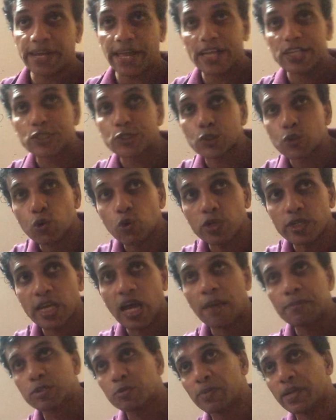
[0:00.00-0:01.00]
Next 2
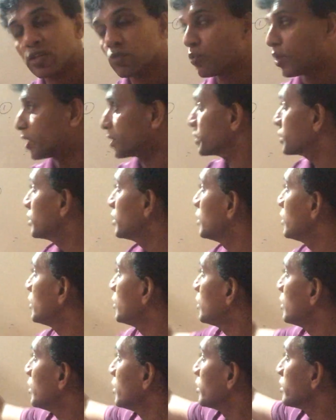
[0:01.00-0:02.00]
terms mean what?
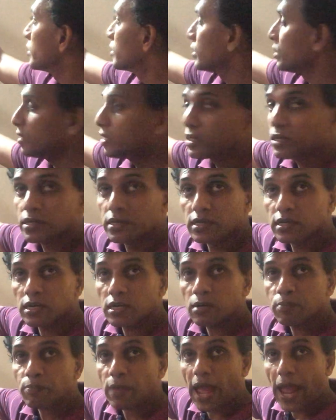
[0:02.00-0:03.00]
Third
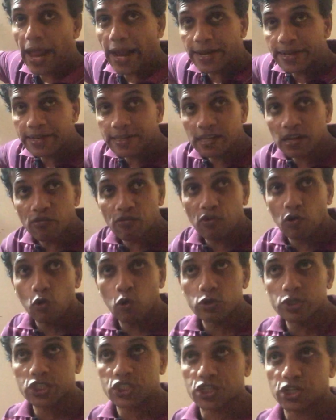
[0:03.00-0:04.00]
term and the
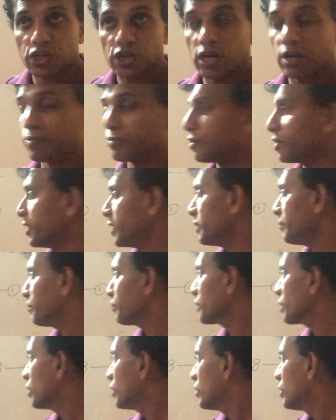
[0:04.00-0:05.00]
4th term, right?
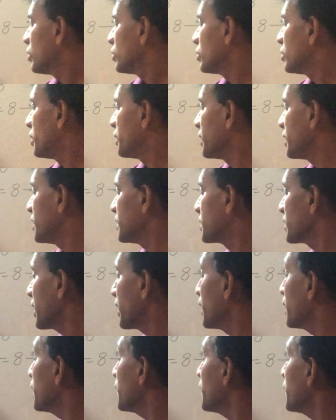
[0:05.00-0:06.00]
That is
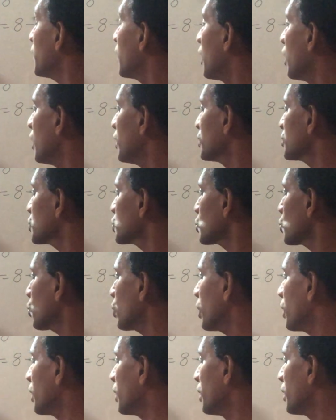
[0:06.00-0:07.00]
AR
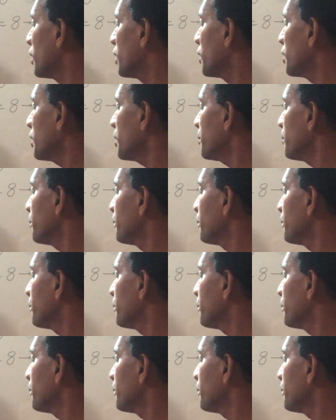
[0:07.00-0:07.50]
square